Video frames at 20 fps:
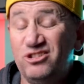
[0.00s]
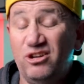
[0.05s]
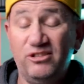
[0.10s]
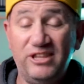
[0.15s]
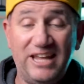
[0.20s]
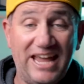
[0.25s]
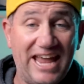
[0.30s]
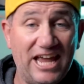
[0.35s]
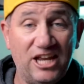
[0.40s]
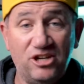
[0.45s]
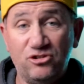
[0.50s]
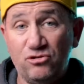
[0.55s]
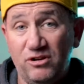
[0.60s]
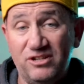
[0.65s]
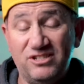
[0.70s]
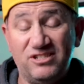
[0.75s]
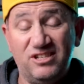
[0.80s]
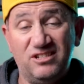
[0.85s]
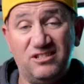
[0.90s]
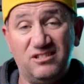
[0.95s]
on the
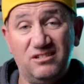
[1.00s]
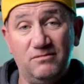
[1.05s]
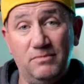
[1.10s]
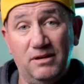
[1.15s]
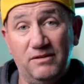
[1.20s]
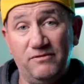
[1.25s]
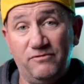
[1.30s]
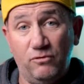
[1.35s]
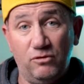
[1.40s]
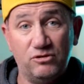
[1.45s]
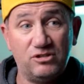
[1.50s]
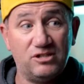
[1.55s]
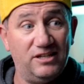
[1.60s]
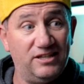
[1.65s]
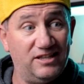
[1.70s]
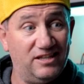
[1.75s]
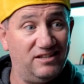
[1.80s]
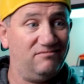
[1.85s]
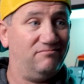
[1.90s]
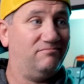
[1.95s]
Android system.
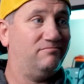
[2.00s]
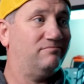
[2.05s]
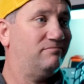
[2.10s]
Unfortunately,